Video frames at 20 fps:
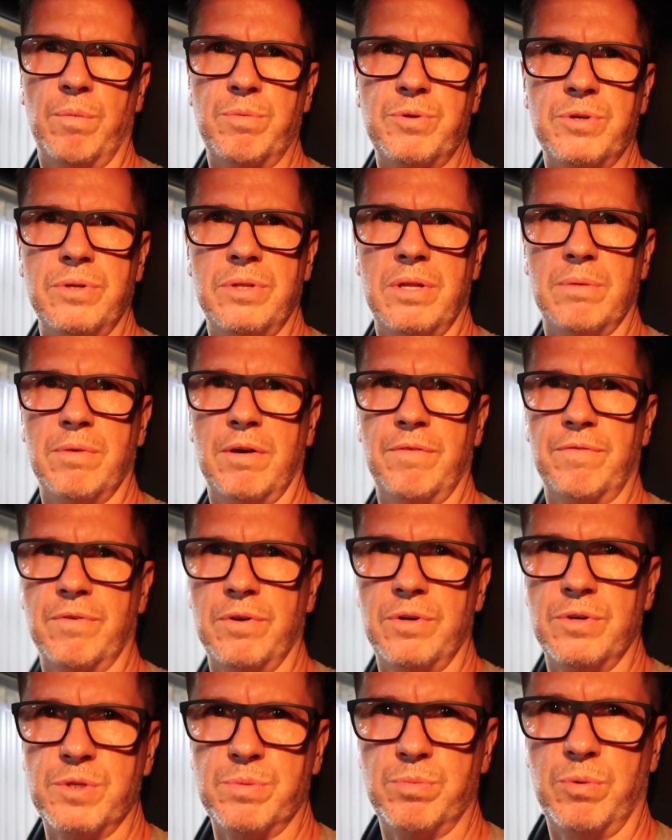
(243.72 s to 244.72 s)
Option that my
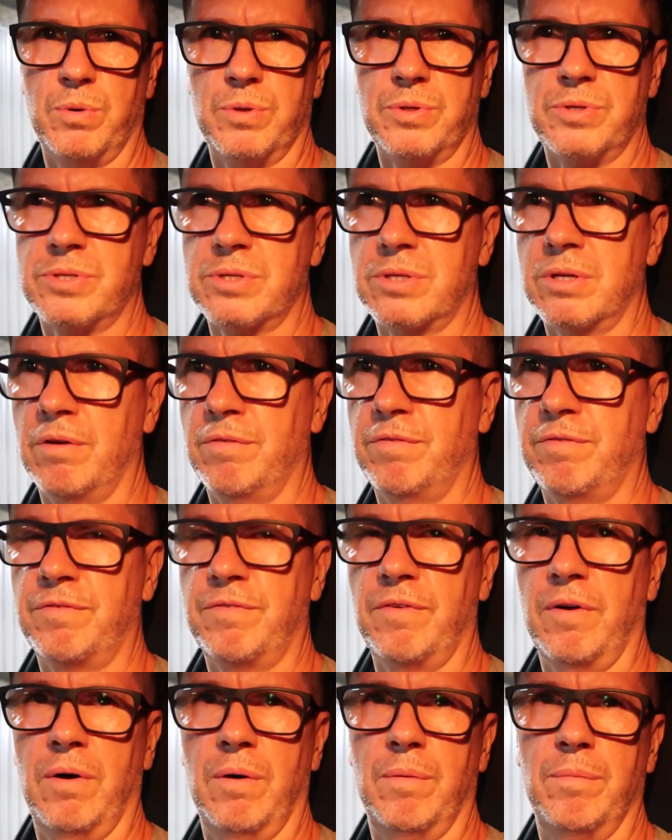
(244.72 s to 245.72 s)
friend has bought stuff
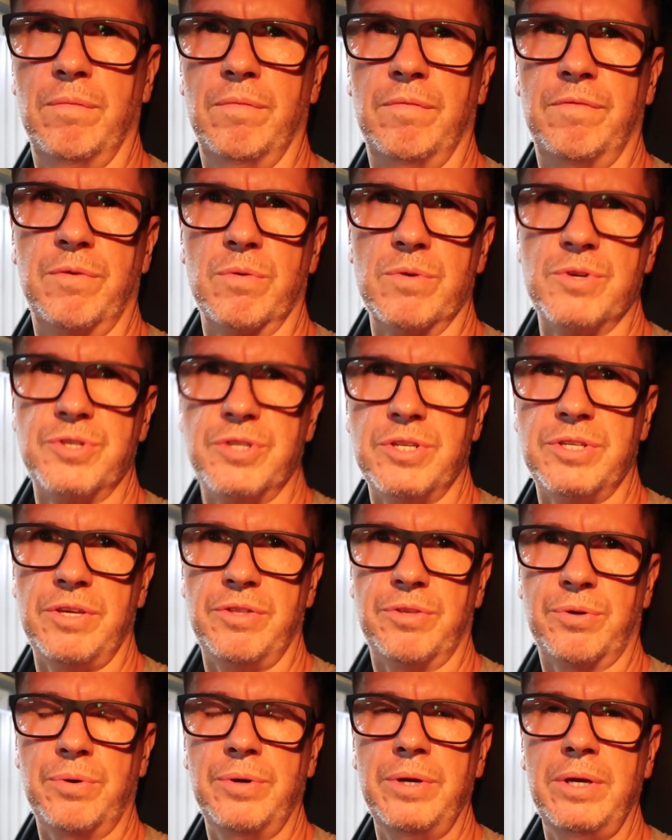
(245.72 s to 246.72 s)
from for his
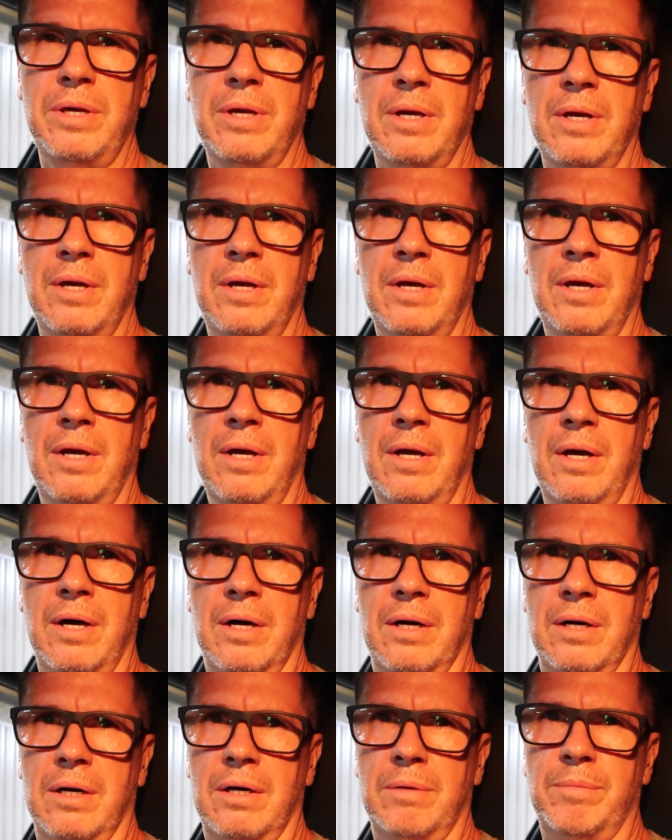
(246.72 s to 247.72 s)
GT3.
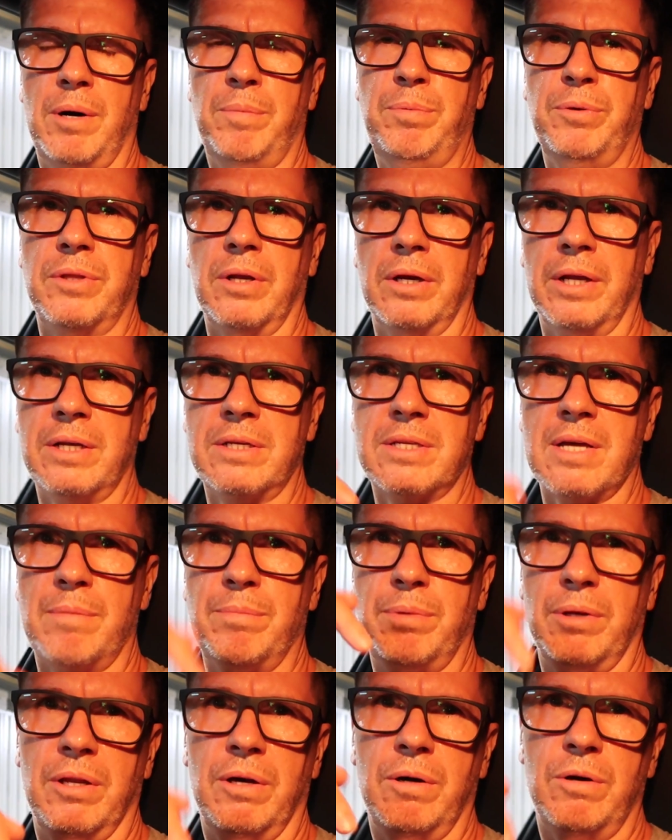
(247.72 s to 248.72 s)
I'll put the link
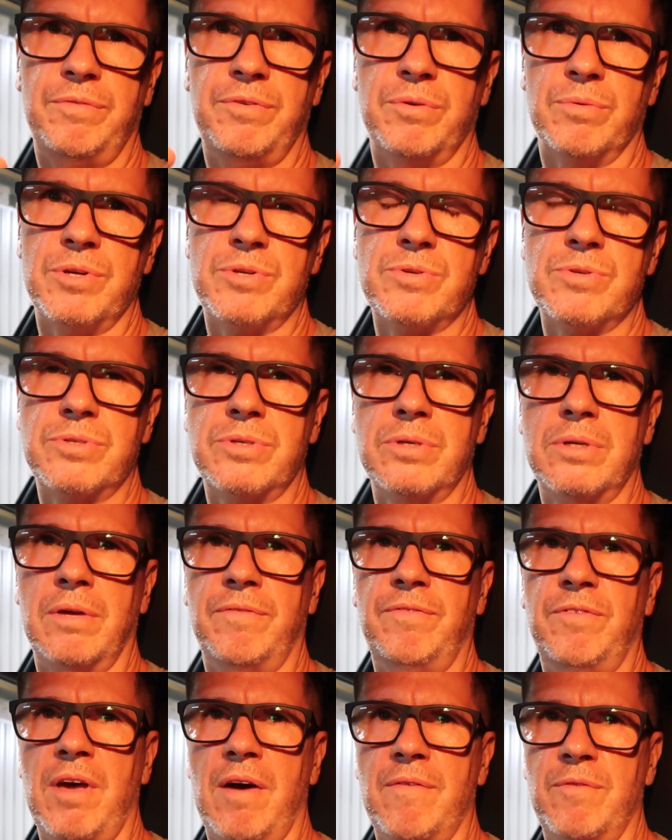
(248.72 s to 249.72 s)
down below if you're interested,
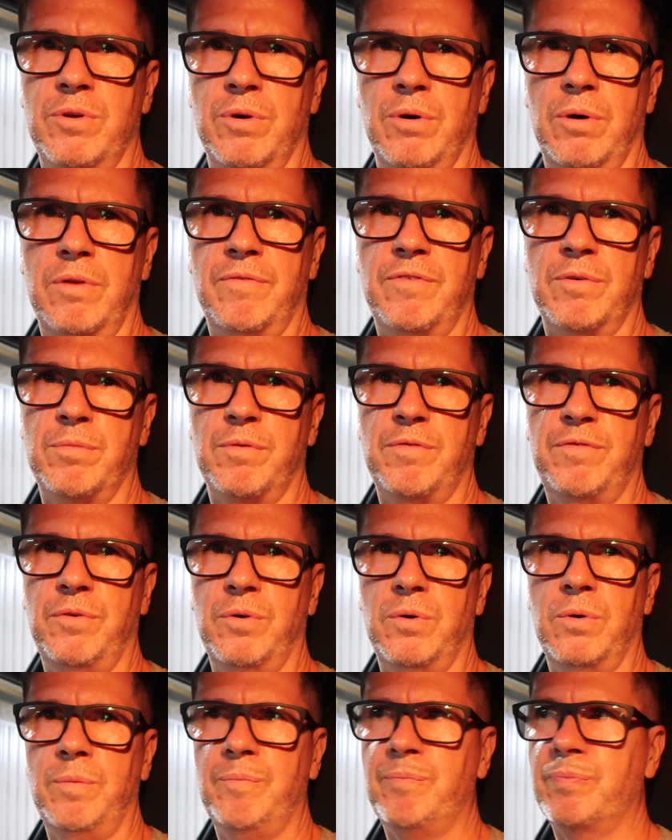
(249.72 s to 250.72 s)
if you haven't heard of it
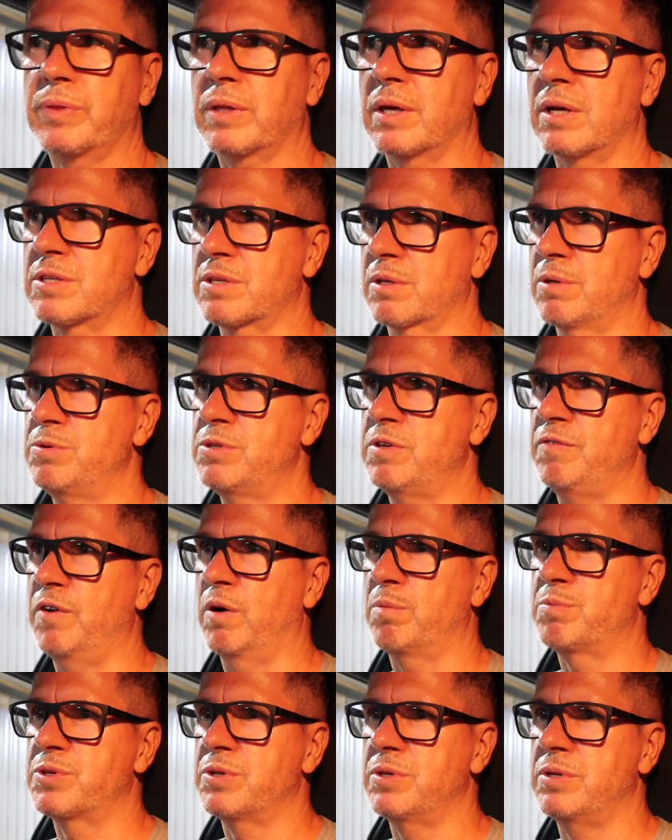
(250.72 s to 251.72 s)
before. Exclusive
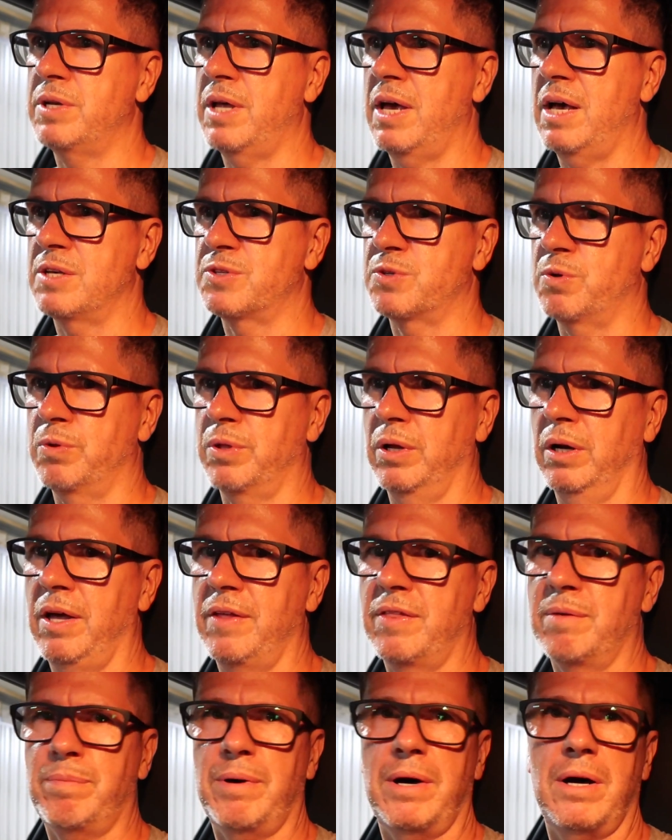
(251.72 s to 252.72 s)
Option has all the
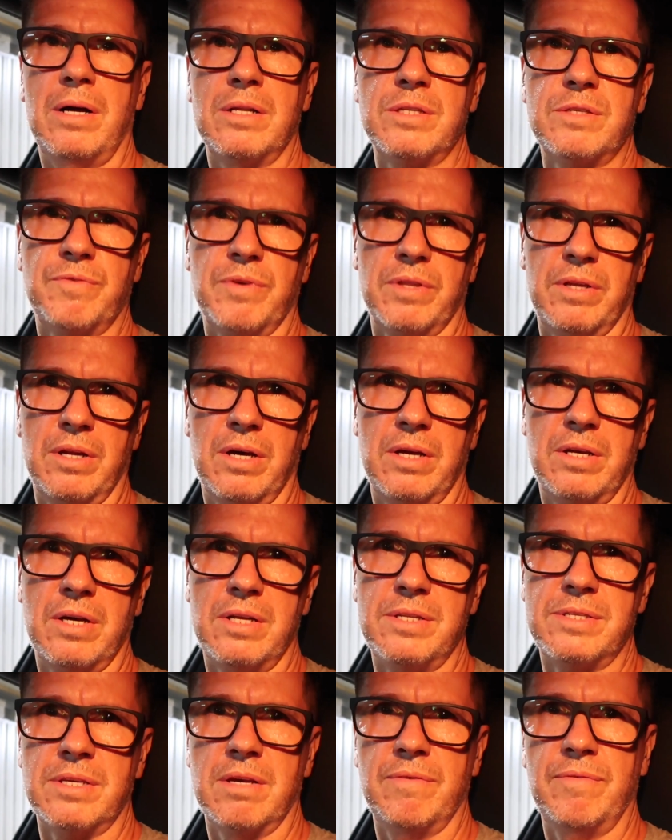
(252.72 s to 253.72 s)
leather parts for the
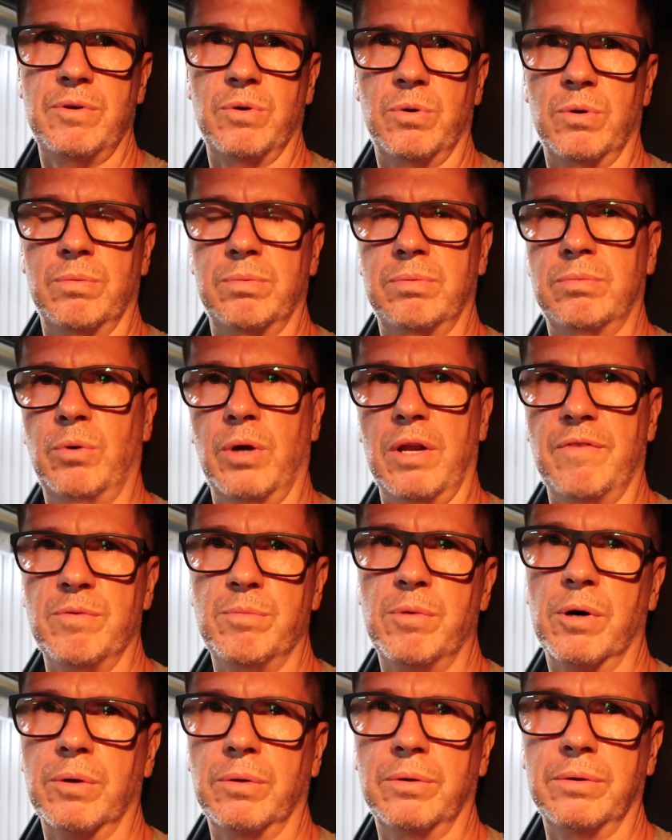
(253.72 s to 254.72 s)
997 or
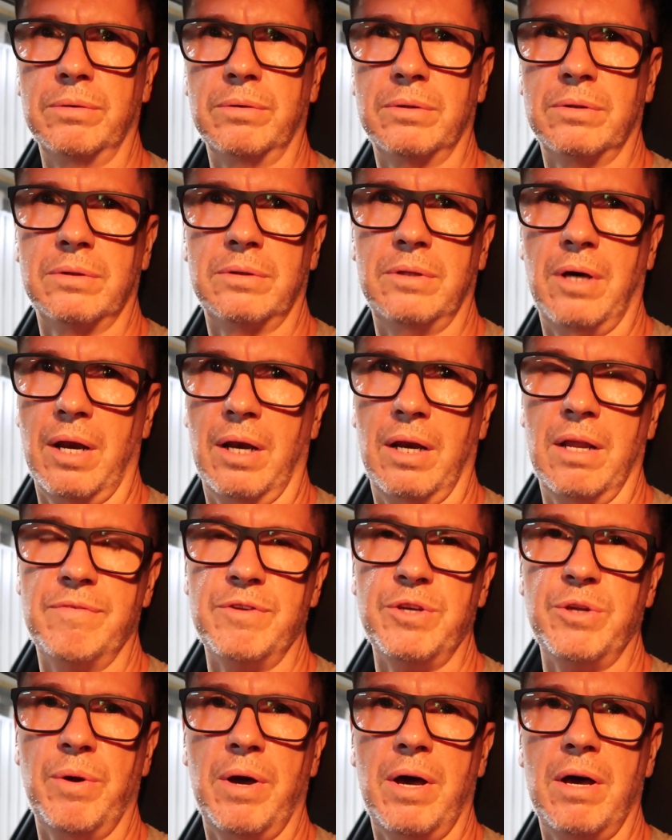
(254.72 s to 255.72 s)
whatever model
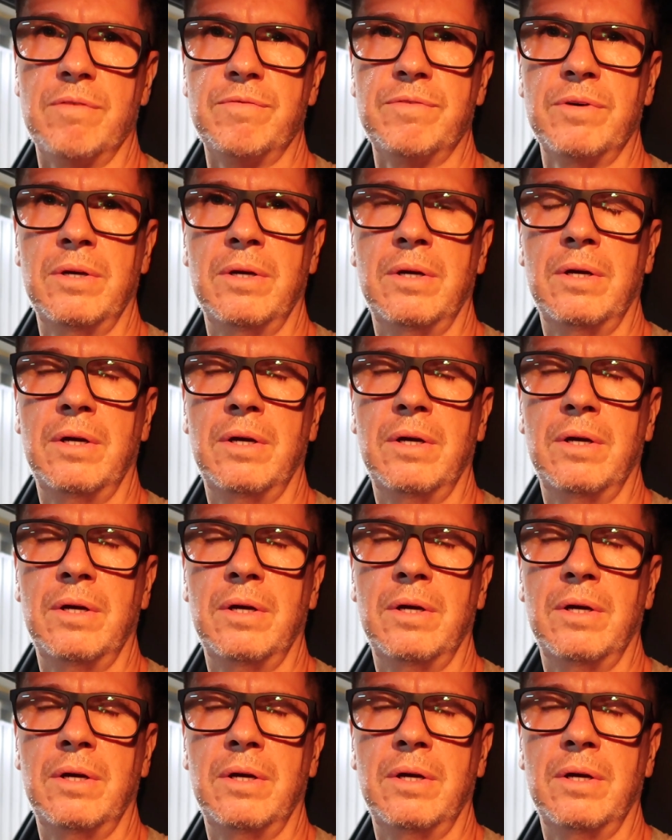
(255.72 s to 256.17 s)
911 you have.